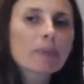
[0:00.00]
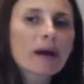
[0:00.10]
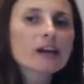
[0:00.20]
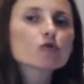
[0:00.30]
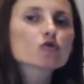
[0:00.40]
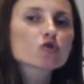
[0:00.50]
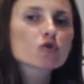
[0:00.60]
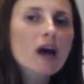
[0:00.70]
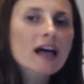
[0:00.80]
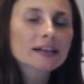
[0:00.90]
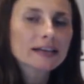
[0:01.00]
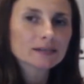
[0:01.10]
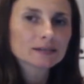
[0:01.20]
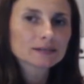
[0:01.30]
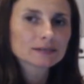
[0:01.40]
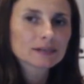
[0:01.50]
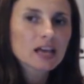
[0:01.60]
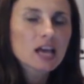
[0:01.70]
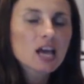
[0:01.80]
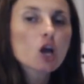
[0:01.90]
it by neutrality
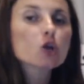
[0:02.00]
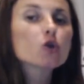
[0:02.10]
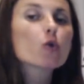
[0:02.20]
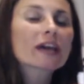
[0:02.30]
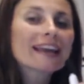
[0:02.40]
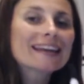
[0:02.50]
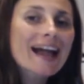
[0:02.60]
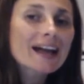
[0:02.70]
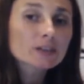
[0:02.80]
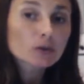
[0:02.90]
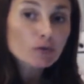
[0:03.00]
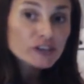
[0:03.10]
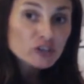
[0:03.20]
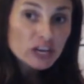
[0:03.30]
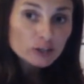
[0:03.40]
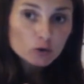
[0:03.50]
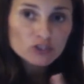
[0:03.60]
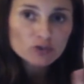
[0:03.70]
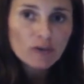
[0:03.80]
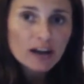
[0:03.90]
you cannot reject your
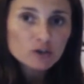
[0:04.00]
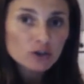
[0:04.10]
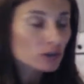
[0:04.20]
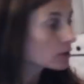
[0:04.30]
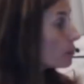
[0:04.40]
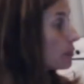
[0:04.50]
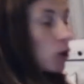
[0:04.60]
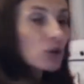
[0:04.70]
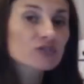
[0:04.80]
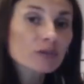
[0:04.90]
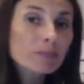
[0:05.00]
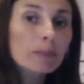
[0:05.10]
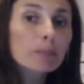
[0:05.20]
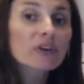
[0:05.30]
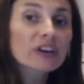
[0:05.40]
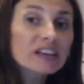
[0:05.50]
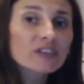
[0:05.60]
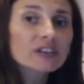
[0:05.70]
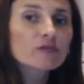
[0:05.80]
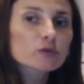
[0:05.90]
structure because remember,
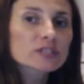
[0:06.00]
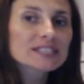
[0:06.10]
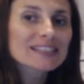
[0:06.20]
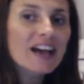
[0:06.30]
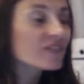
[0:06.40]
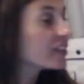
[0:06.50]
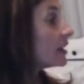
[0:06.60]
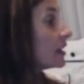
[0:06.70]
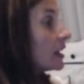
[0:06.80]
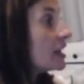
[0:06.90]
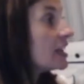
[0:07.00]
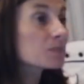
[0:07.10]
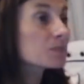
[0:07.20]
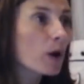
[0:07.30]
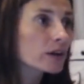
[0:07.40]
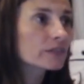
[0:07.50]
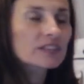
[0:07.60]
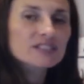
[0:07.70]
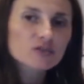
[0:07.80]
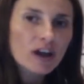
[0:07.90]
even if you see something, it's part
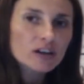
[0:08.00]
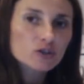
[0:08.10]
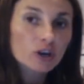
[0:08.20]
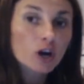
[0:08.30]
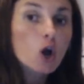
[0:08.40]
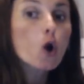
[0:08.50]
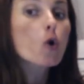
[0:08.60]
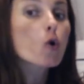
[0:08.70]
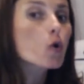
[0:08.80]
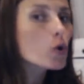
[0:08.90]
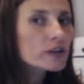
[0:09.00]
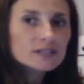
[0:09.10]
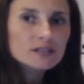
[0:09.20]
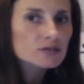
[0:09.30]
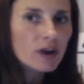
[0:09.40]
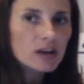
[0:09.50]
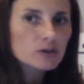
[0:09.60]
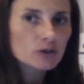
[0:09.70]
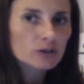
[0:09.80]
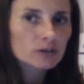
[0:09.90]
of the structure. Who is the
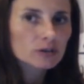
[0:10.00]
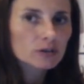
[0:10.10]
structure?